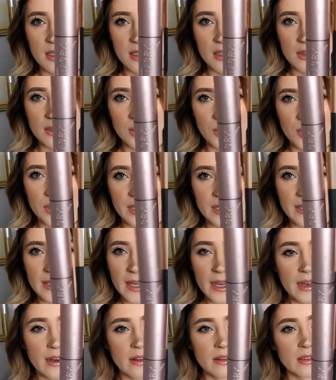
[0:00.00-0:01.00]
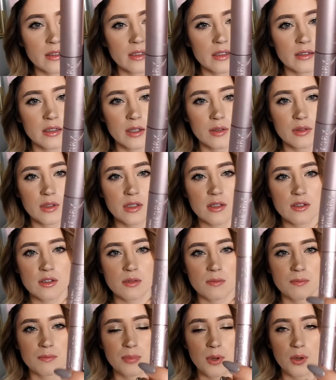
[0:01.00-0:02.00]
L'Oreal. Now these are
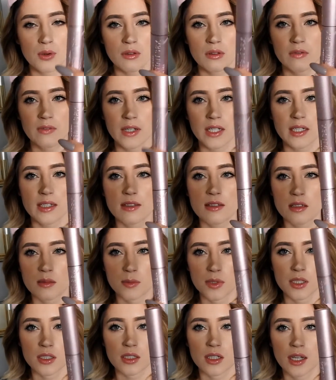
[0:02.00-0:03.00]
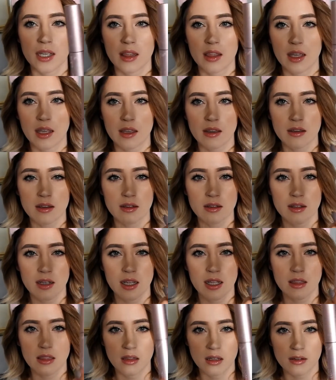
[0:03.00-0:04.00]
both very similar.
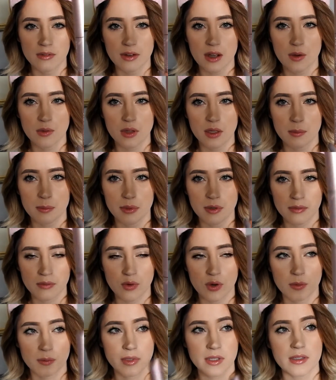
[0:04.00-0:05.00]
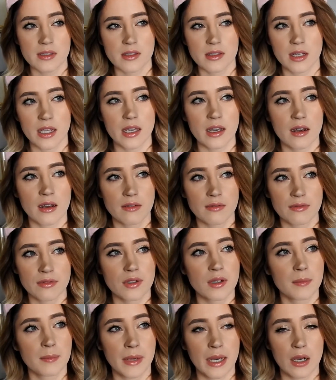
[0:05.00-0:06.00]
I love how they perform. They stay on
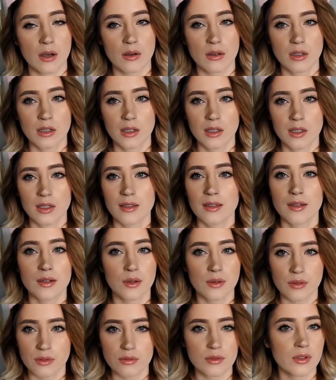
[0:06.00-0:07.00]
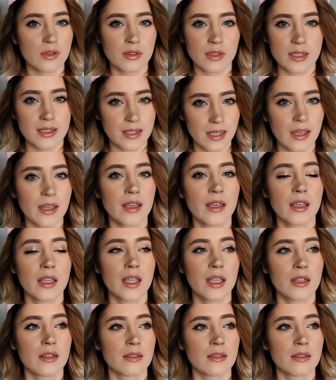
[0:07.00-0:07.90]
for about, throughout the day.